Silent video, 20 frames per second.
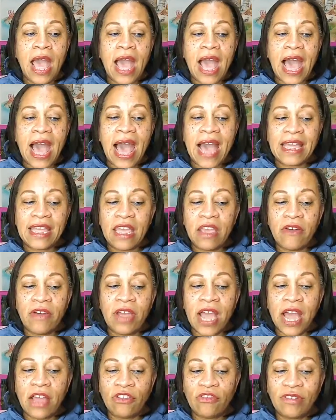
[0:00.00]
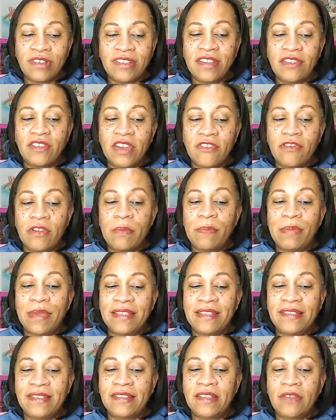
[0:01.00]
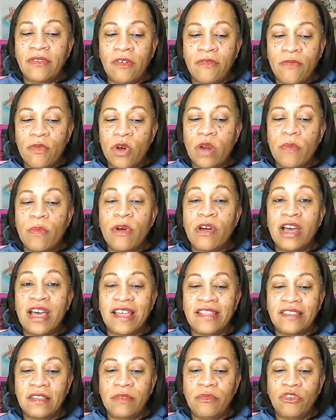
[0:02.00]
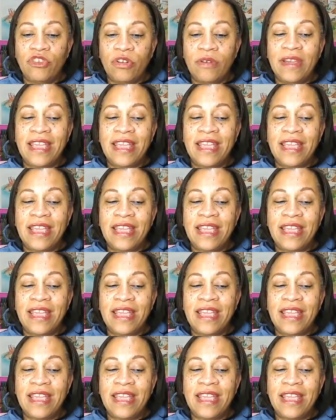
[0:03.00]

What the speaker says: I carry hundreds of different pieces of affordable custom jewelry.